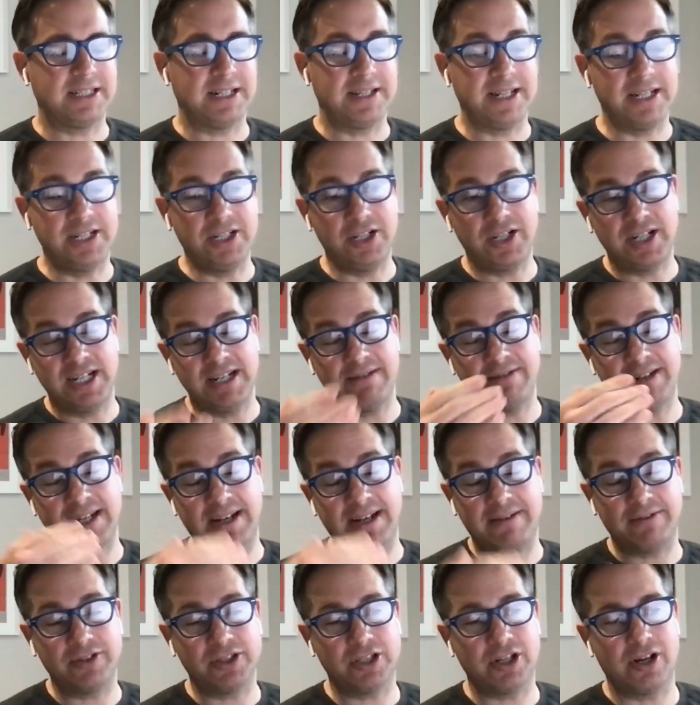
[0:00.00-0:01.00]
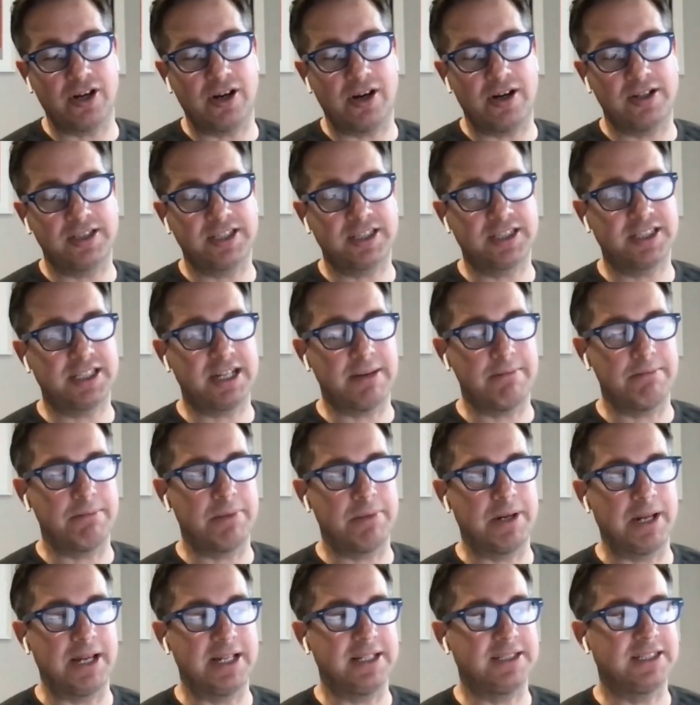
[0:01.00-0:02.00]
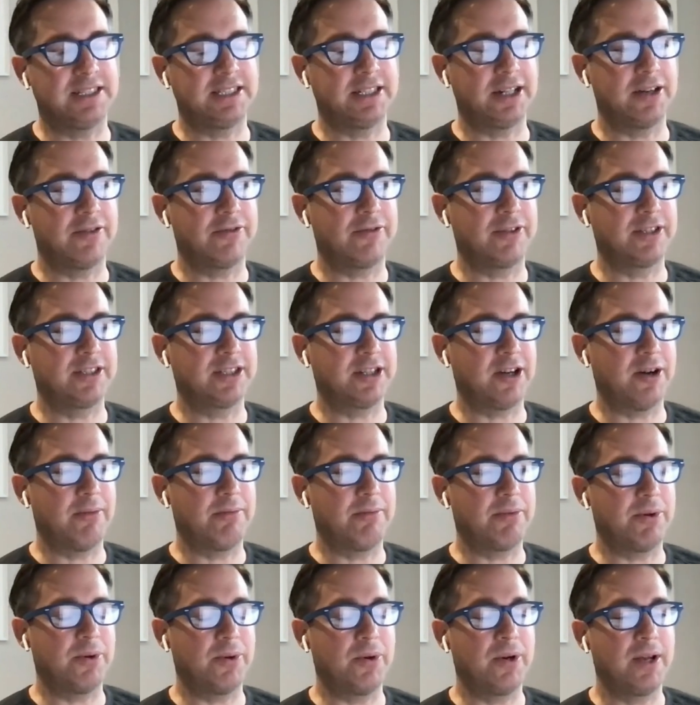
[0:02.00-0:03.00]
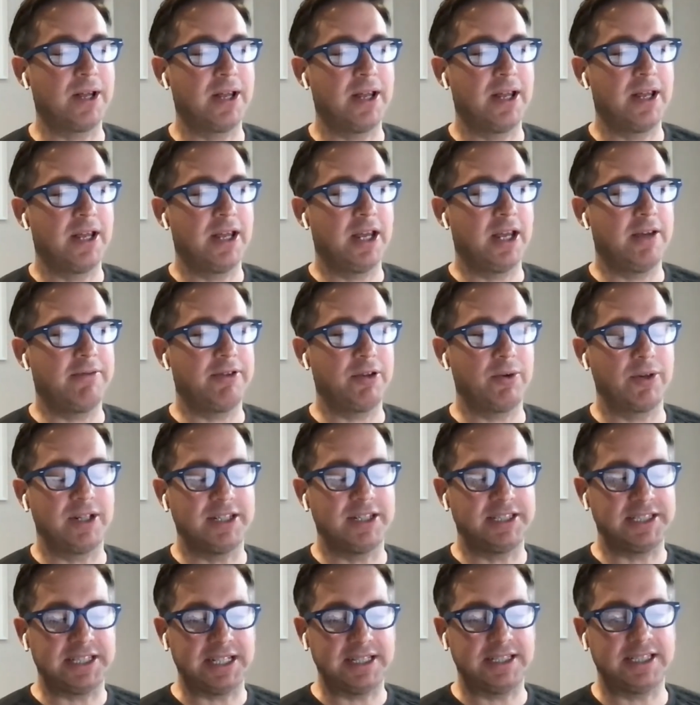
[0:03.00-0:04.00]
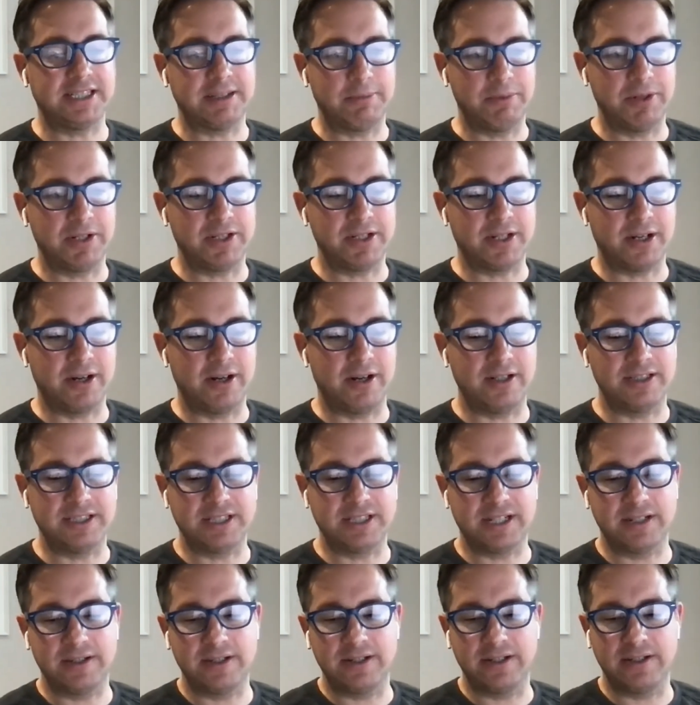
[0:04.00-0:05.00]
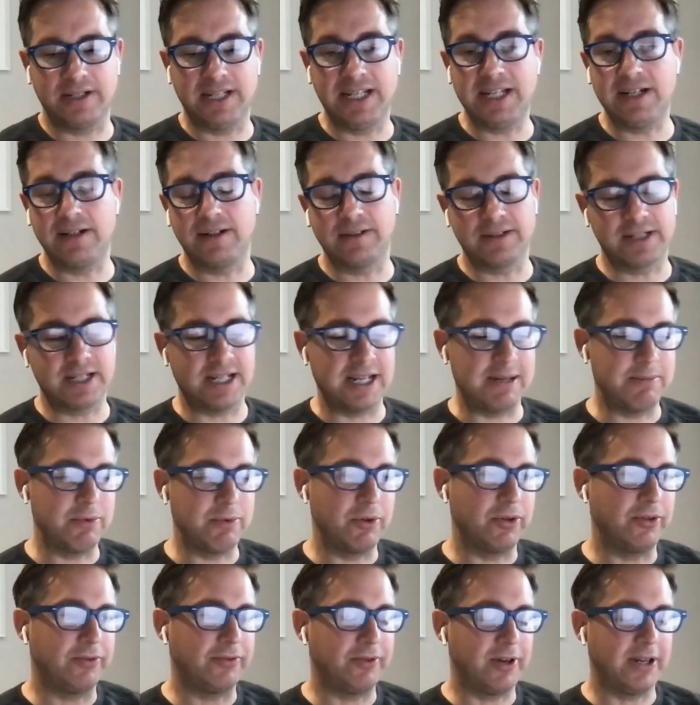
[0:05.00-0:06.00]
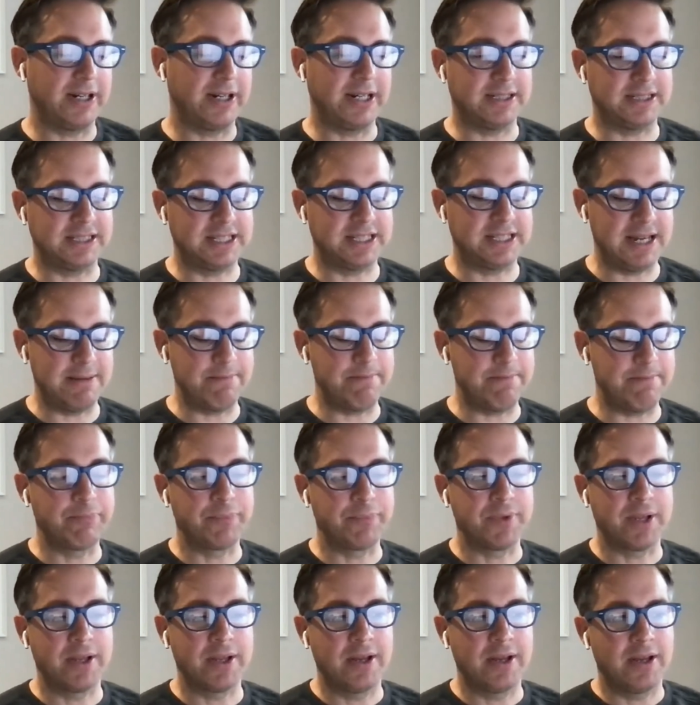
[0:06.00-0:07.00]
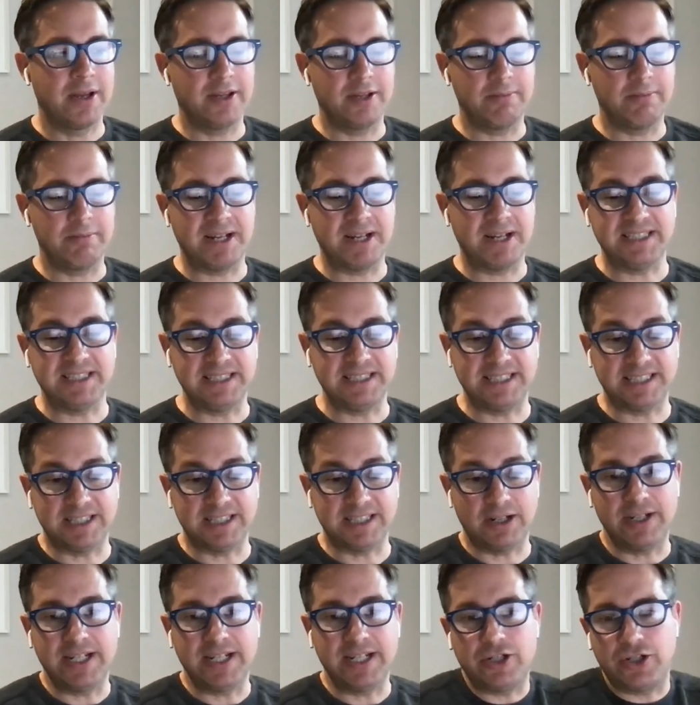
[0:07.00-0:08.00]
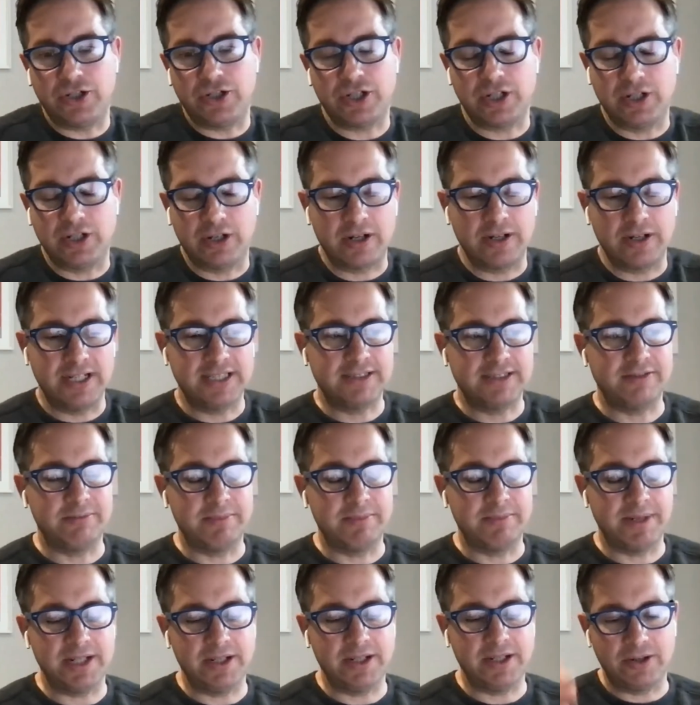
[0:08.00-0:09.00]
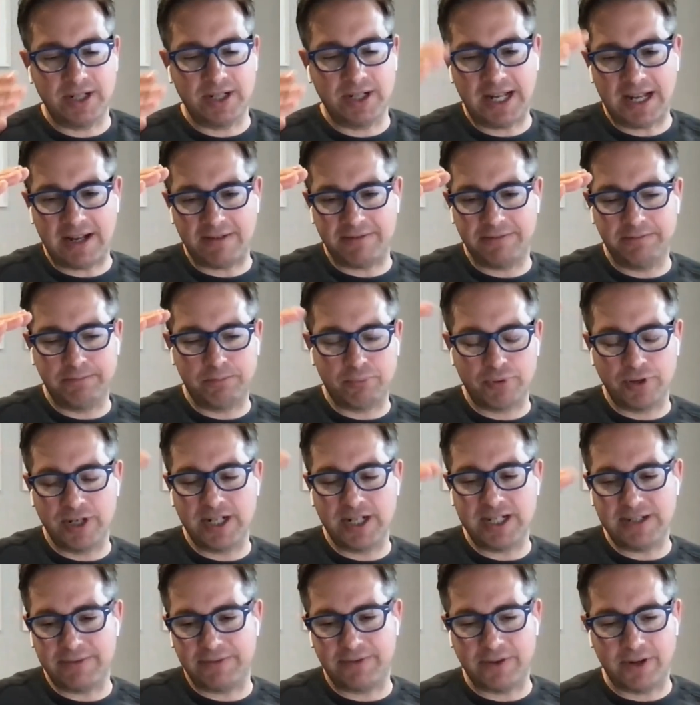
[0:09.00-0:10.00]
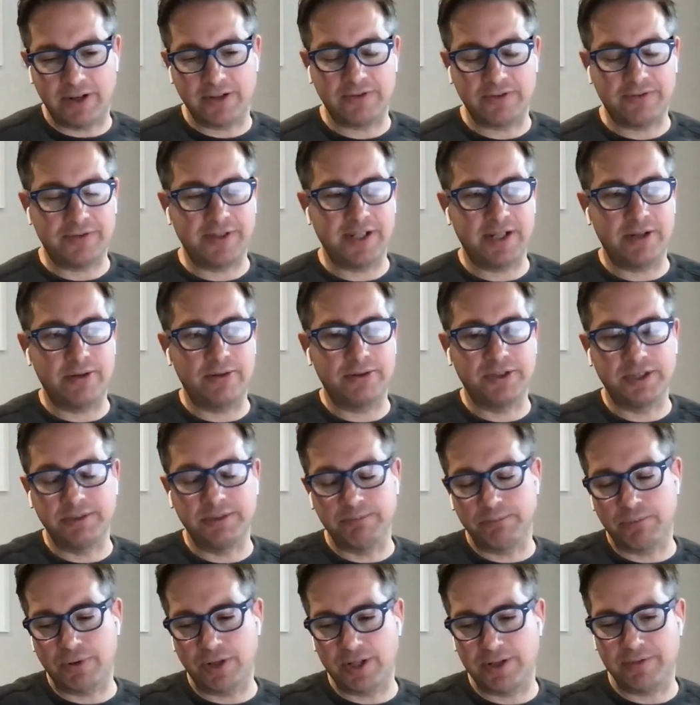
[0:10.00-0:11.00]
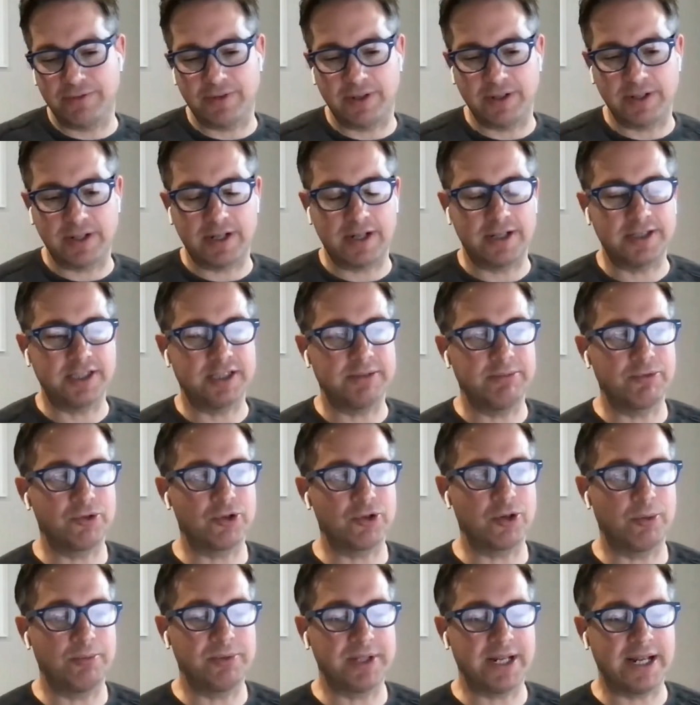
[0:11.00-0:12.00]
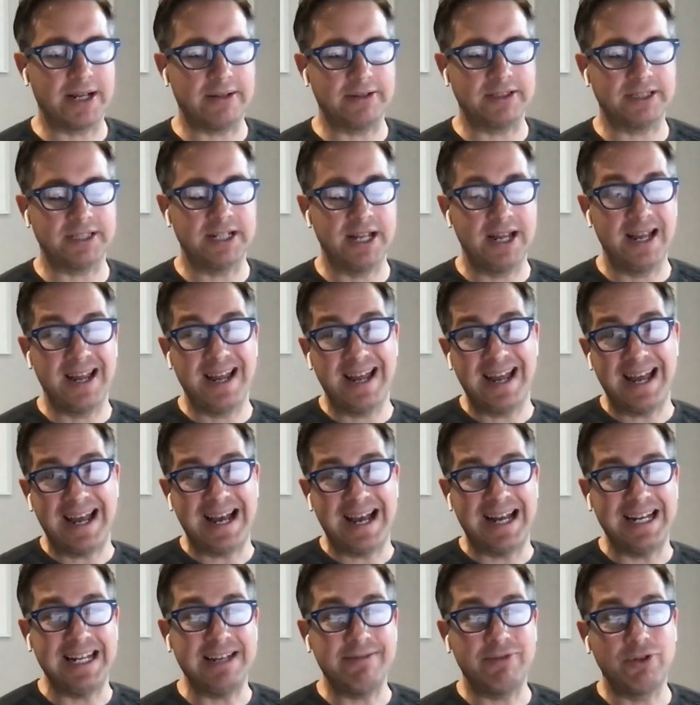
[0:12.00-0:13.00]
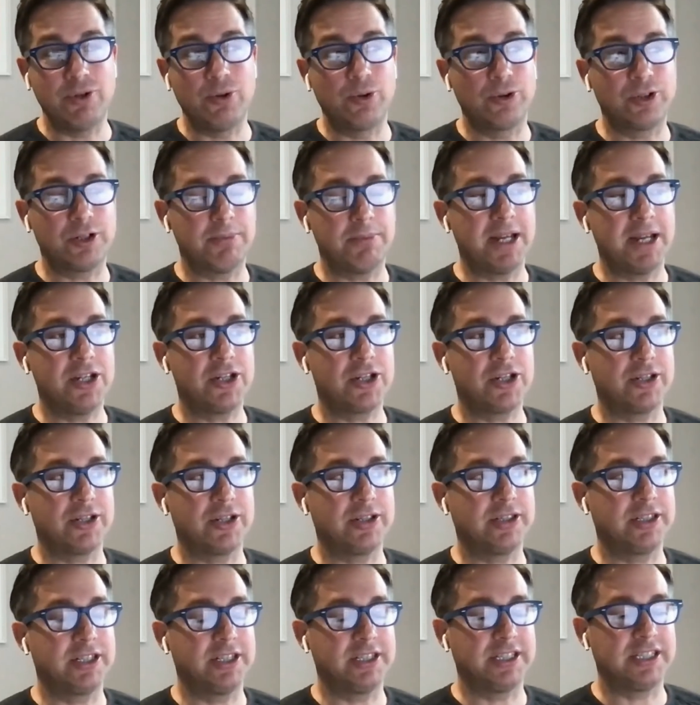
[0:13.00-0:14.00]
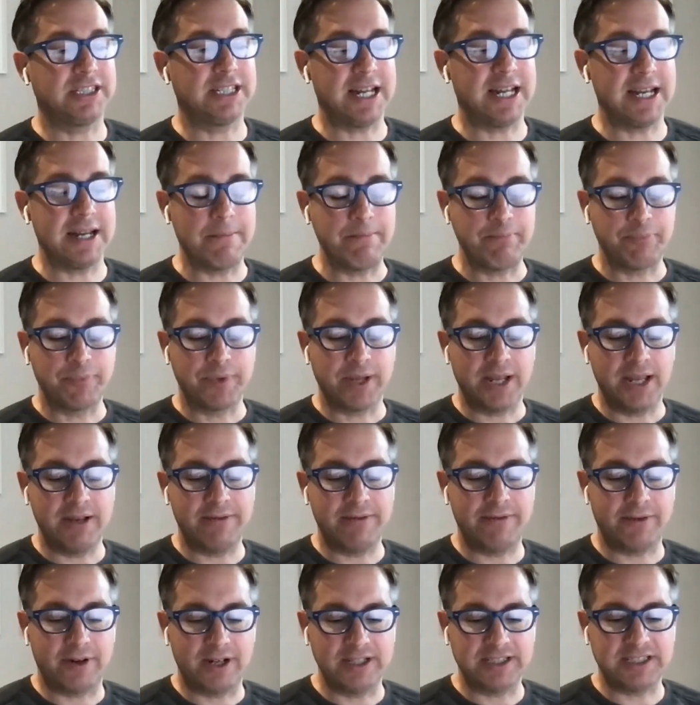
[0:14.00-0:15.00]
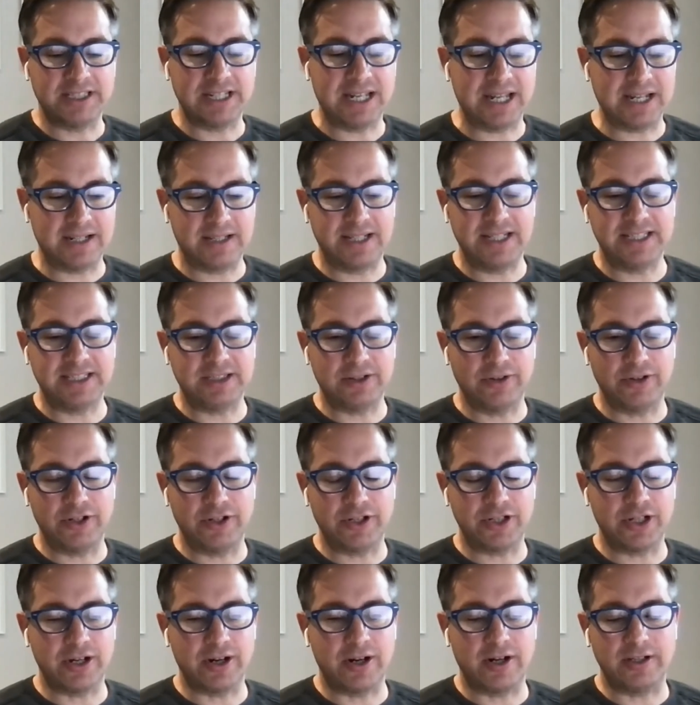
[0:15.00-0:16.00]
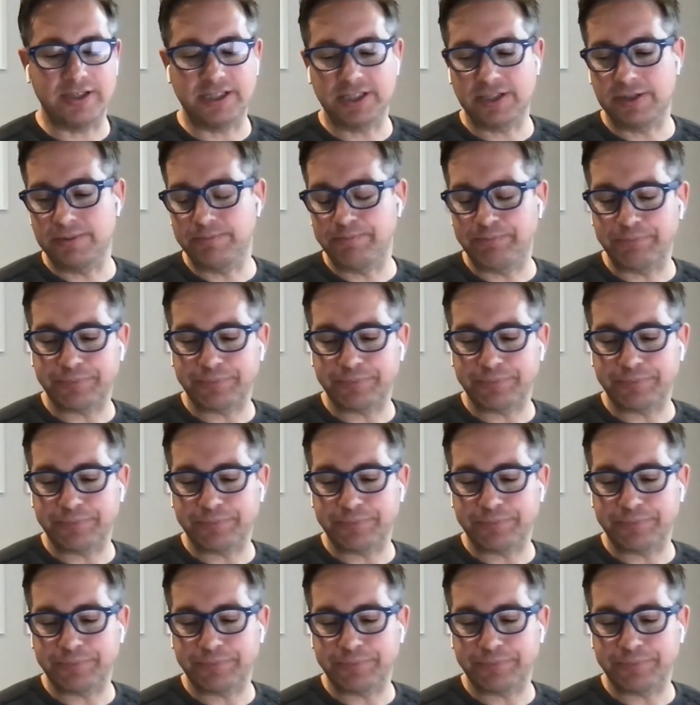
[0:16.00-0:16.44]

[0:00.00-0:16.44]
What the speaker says: And then you can even have task templates. So for example, if you want to send someone a task in the legal team or the finance team that basically says, I need you to look at this for me, you can have predefined fields and predefined custom drop downs, and even automations that say, if I select this on the task,